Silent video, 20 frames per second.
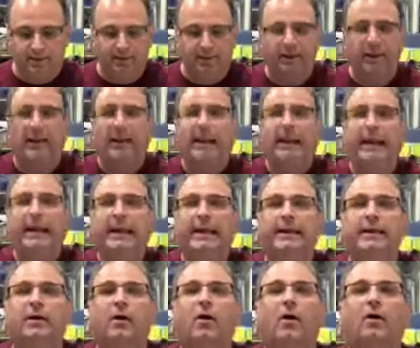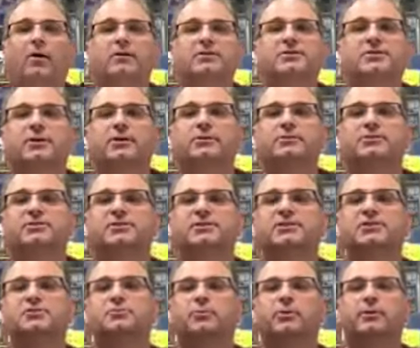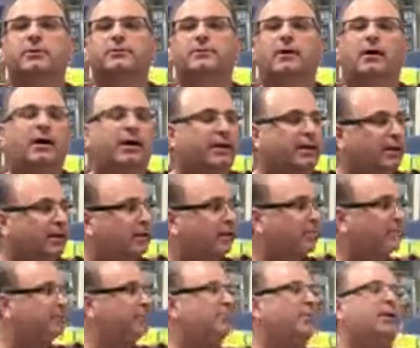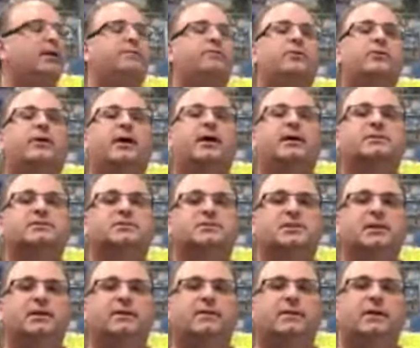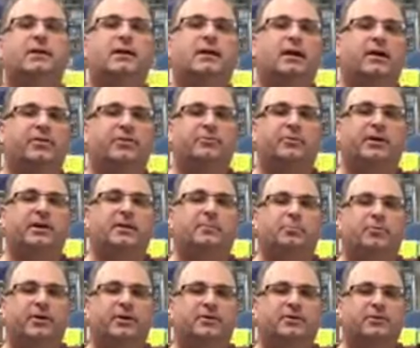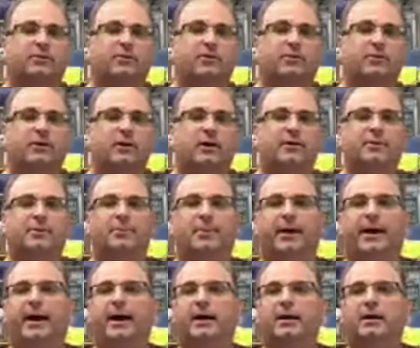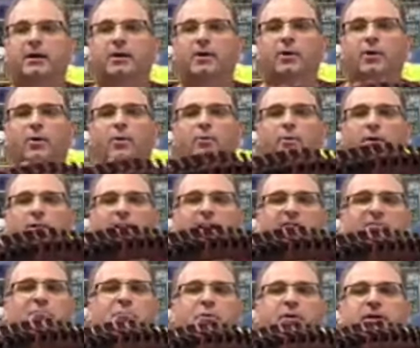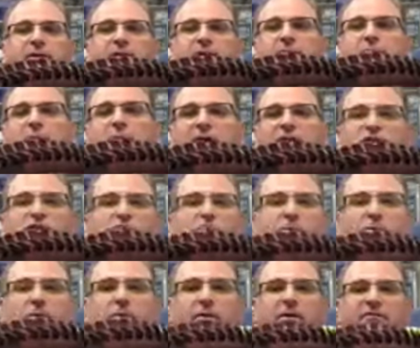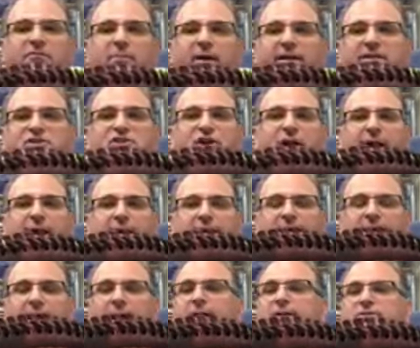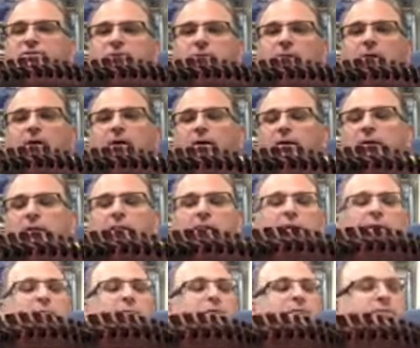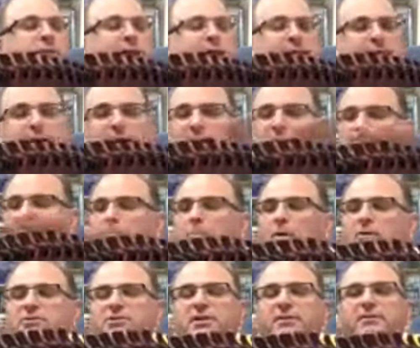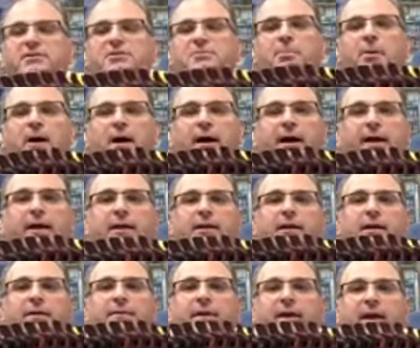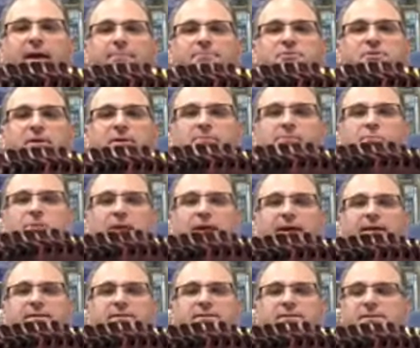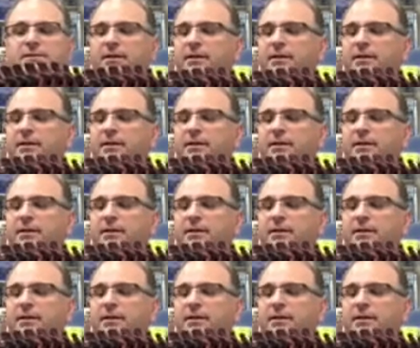And also, since we're talking, many of you guys see the 3D printer going on in the back. Well, I've printed much more of my giant dinosaur. We've got now most of the spine and the hips in place,